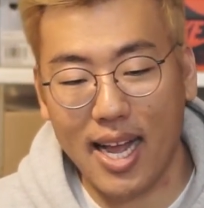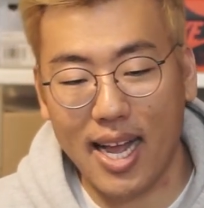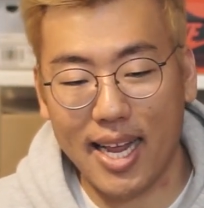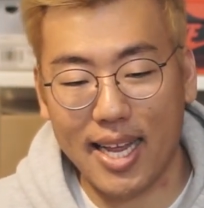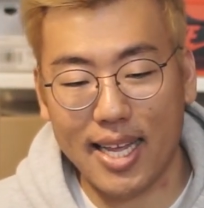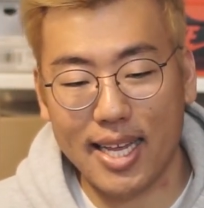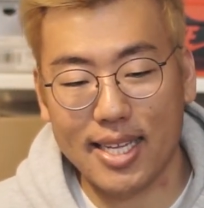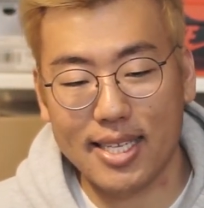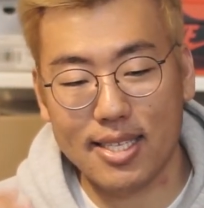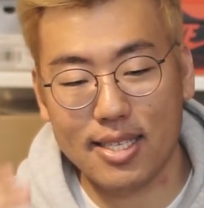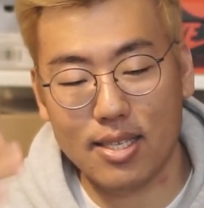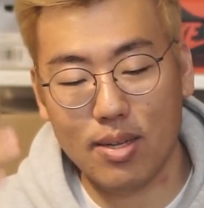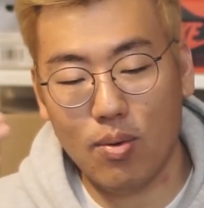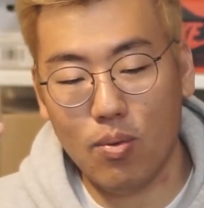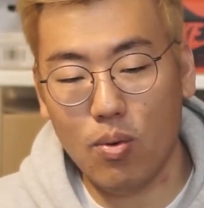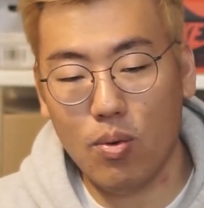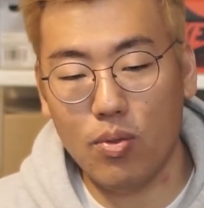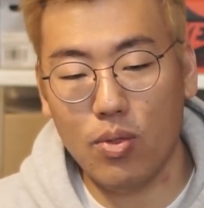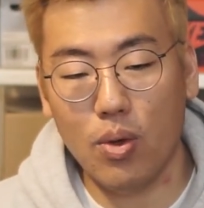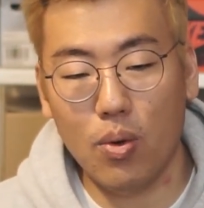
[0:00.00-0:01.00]
I guess
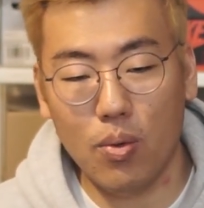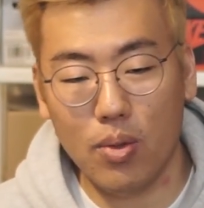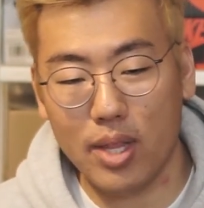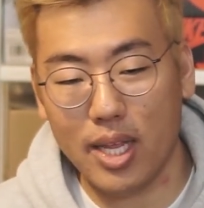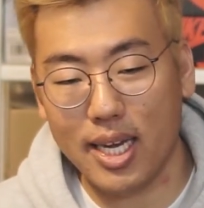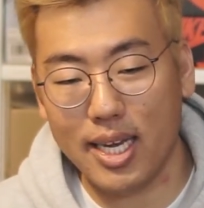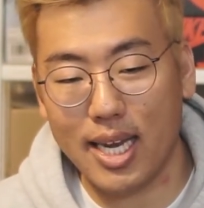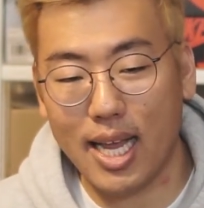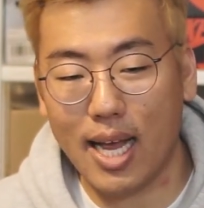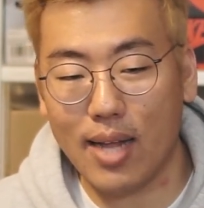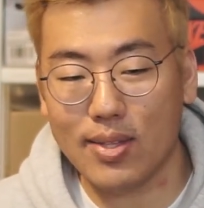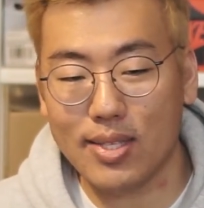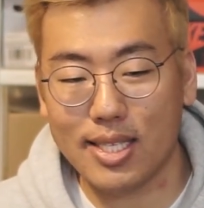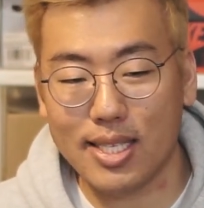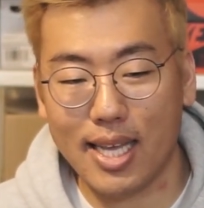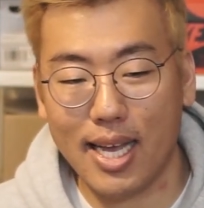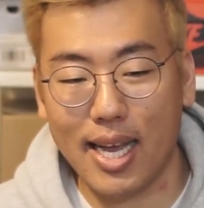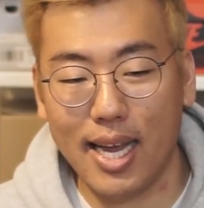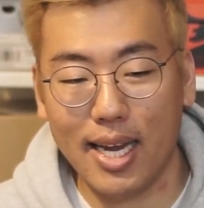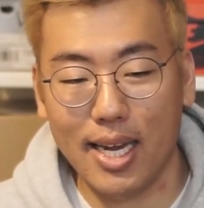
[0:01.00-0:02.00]
the only
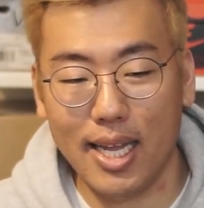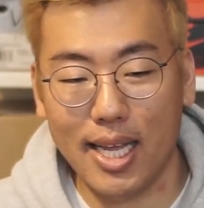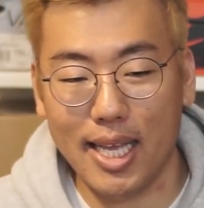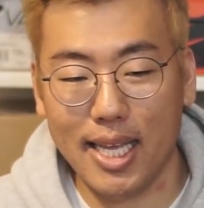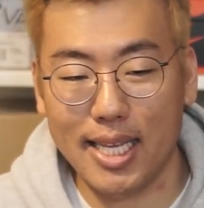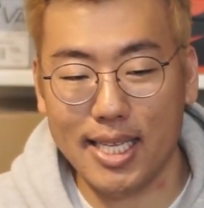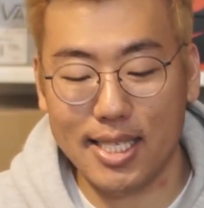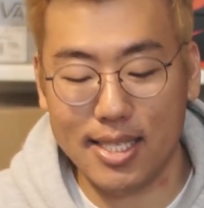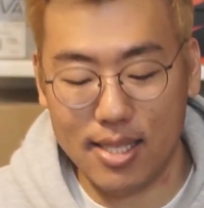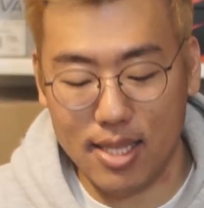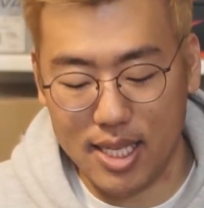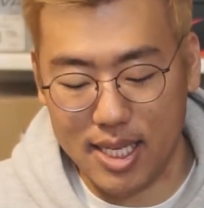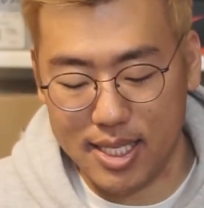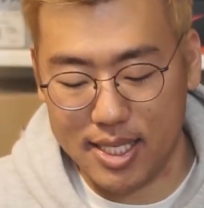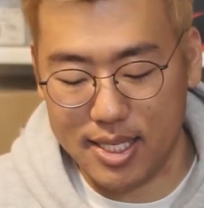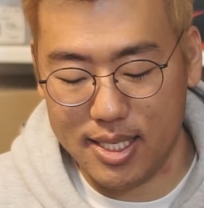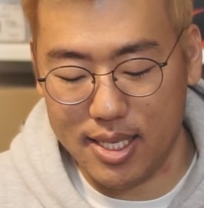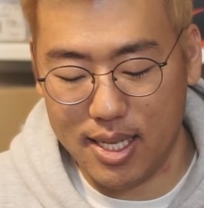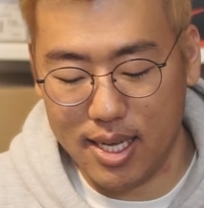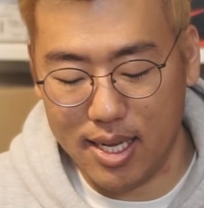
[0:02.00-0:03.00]
downside is
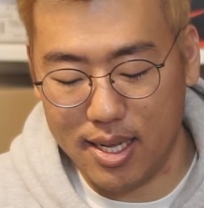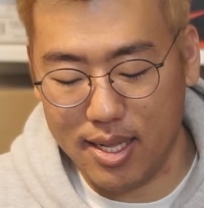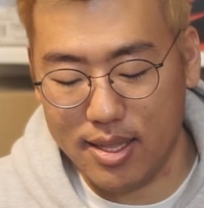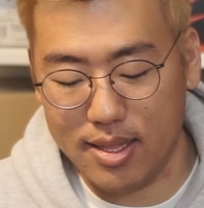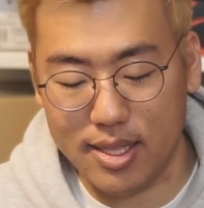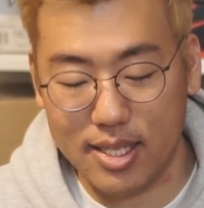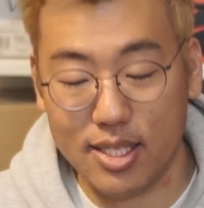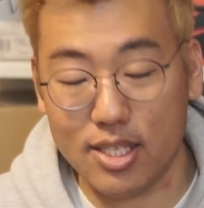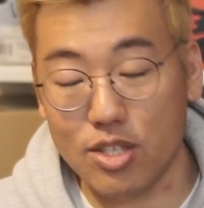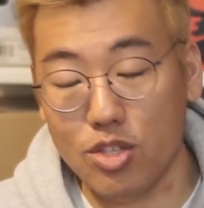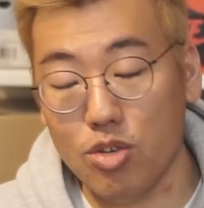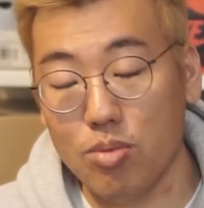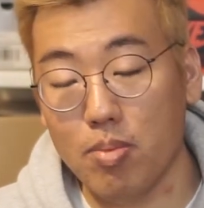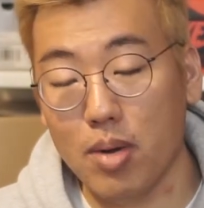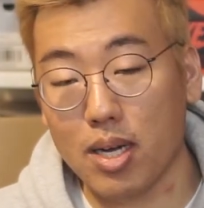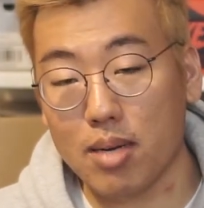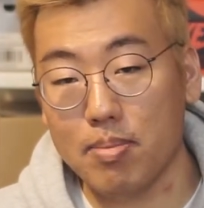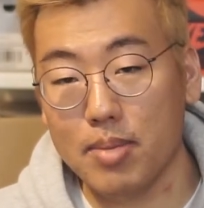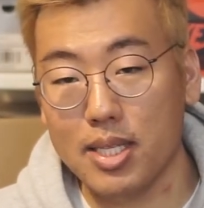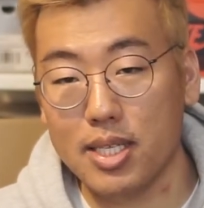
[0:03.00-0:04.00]
this
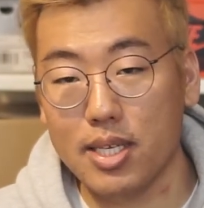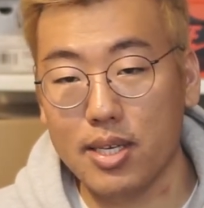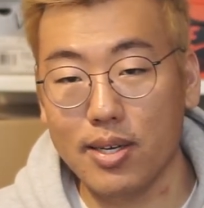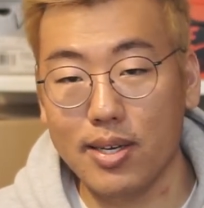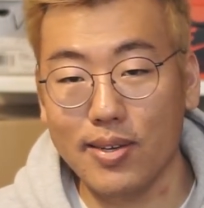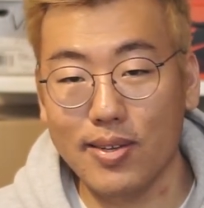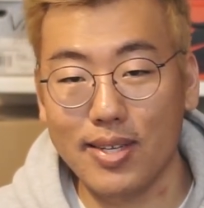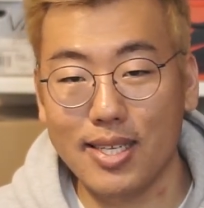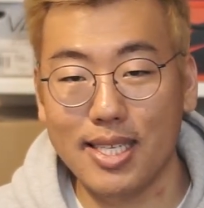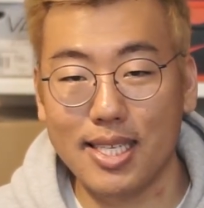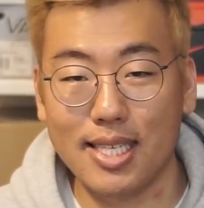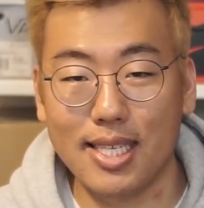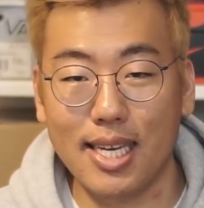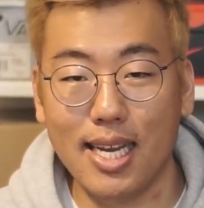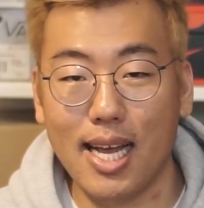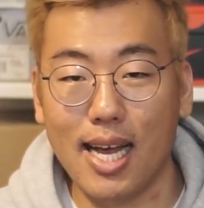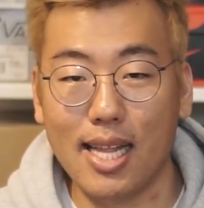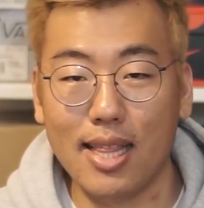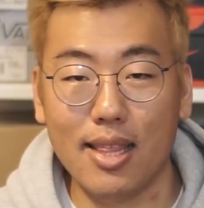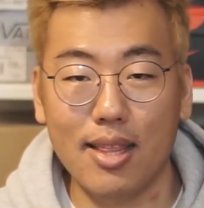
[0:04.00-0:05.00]
Nubuck material is
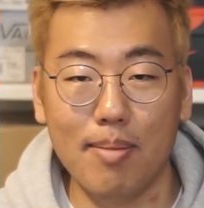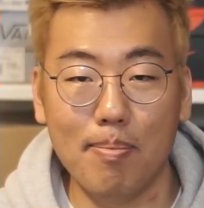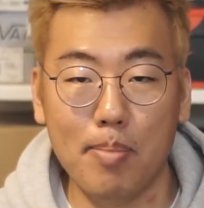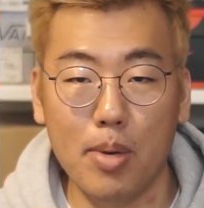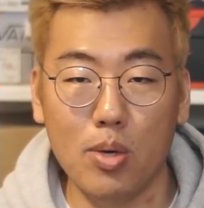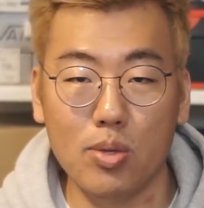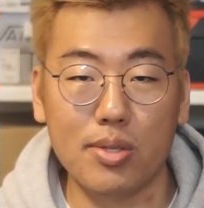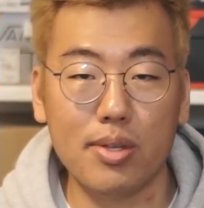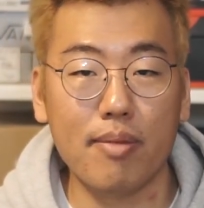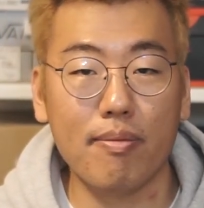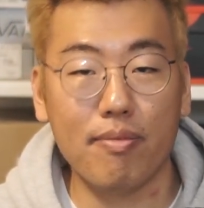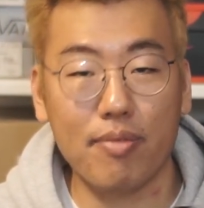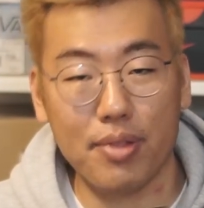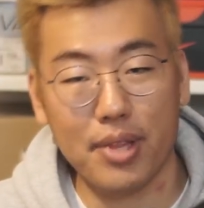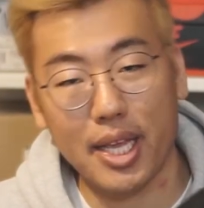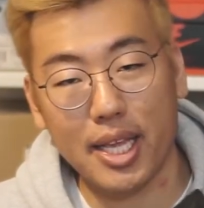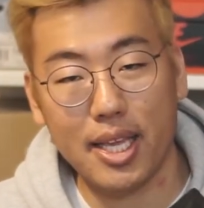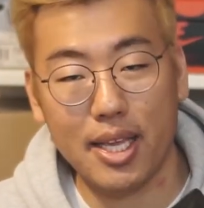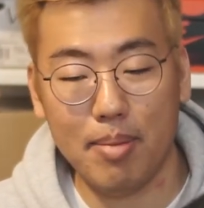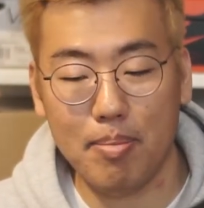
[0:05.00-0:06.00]
not the most
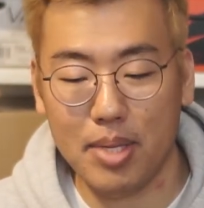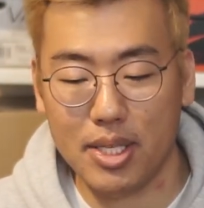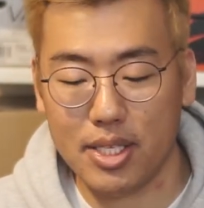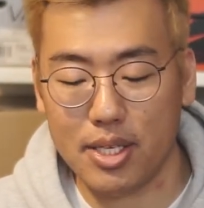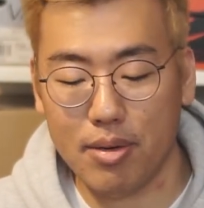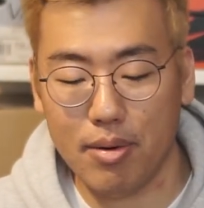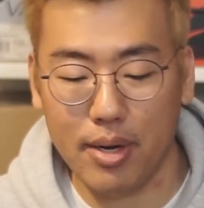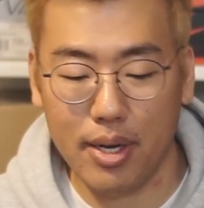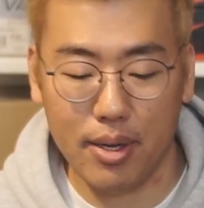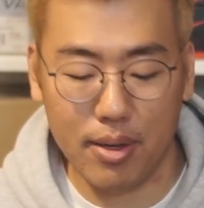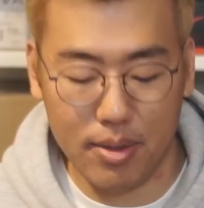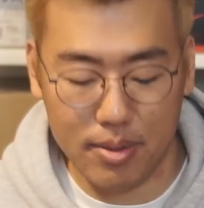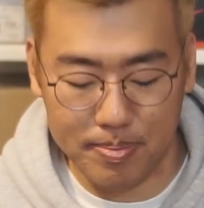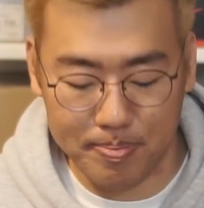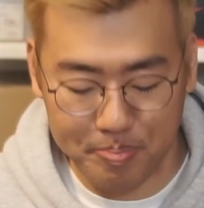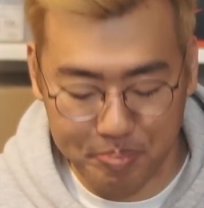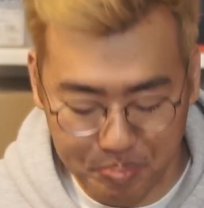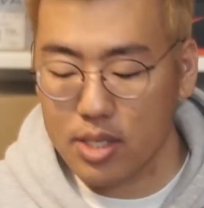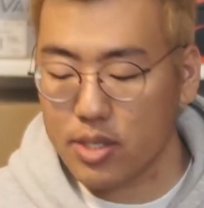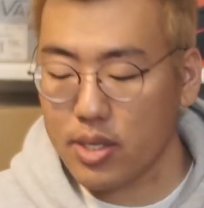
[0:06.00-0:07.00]
flicky material.
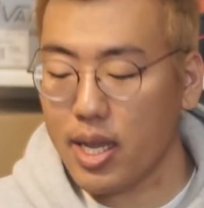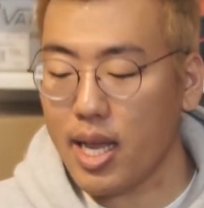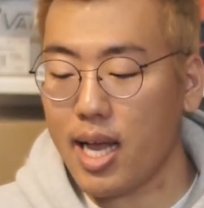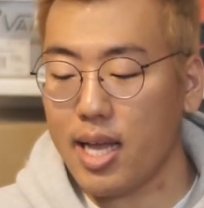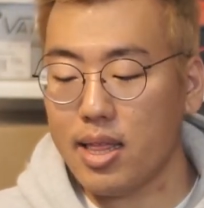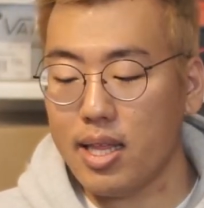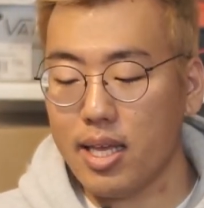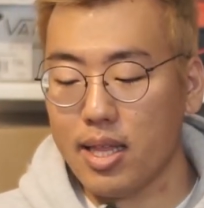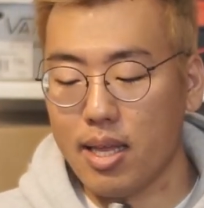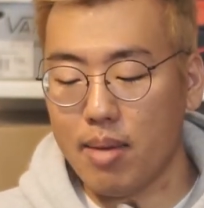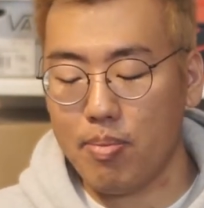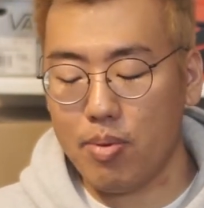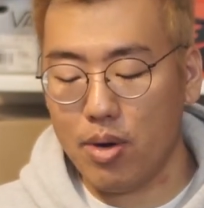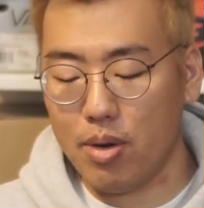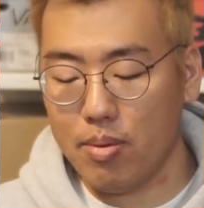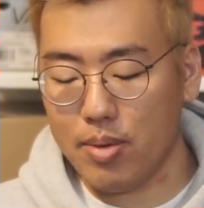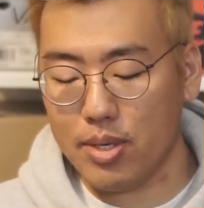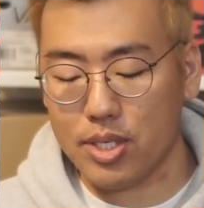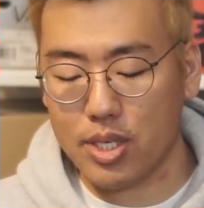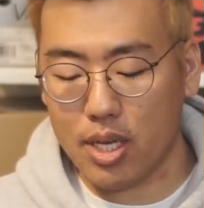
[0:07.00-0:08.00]
So yeah, I think that
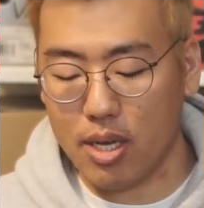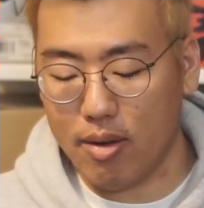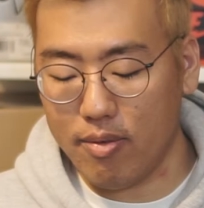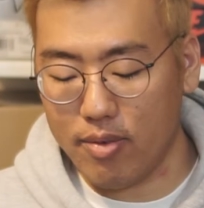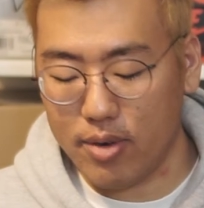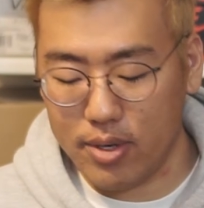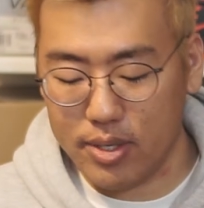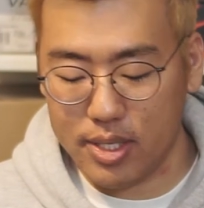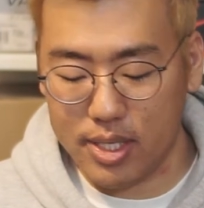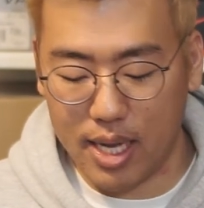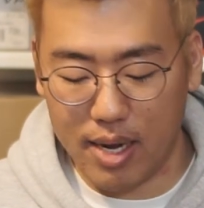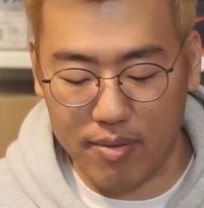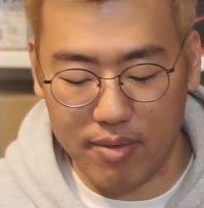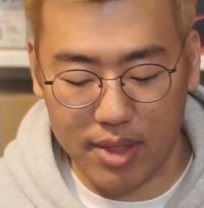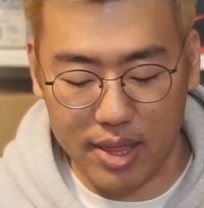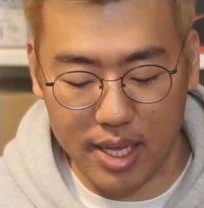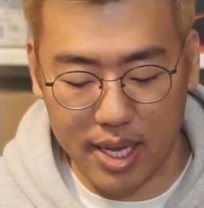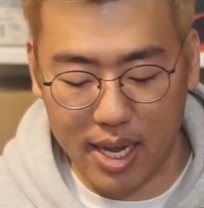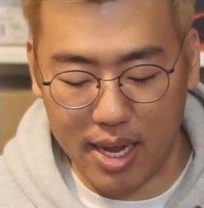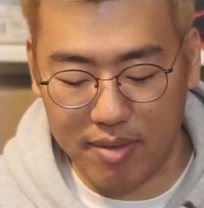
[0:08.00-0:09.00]
pretty much covers
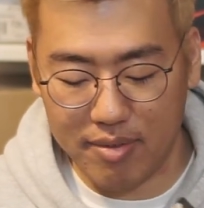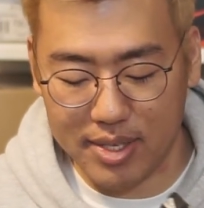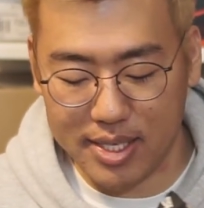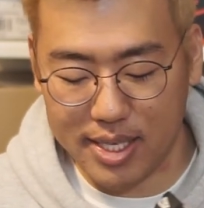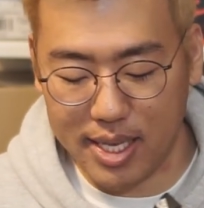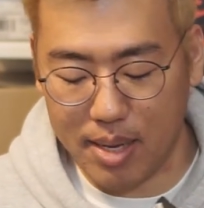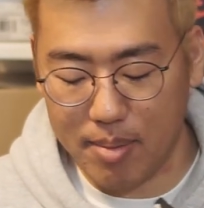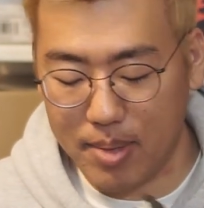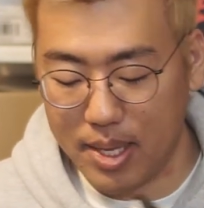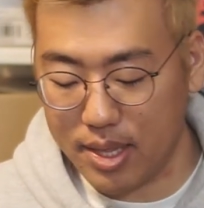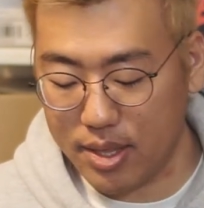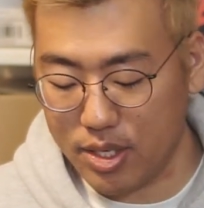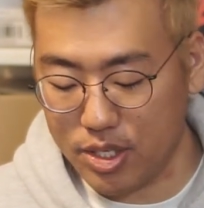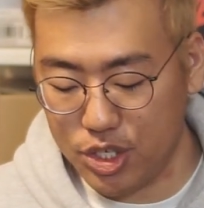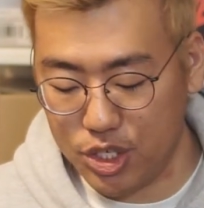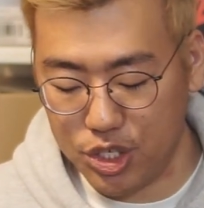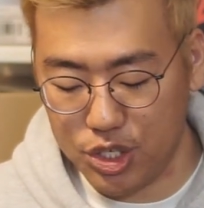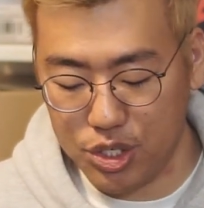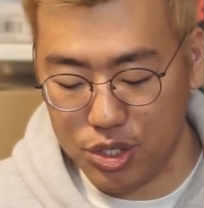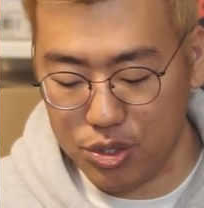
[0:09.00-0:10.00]
everything I have to say about this
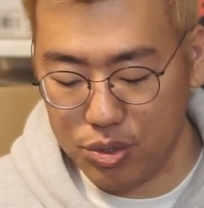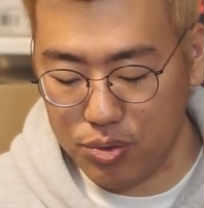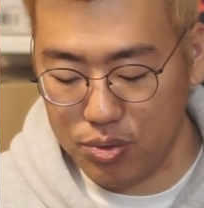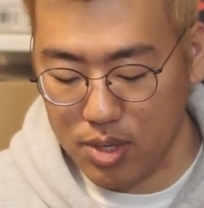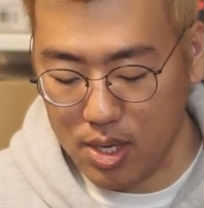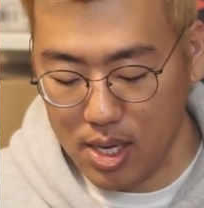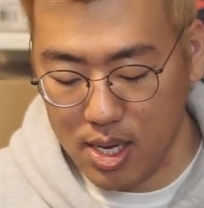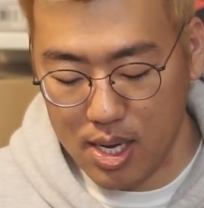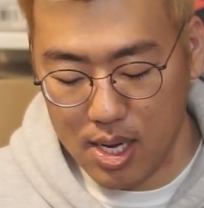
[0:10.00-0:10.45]
shoe.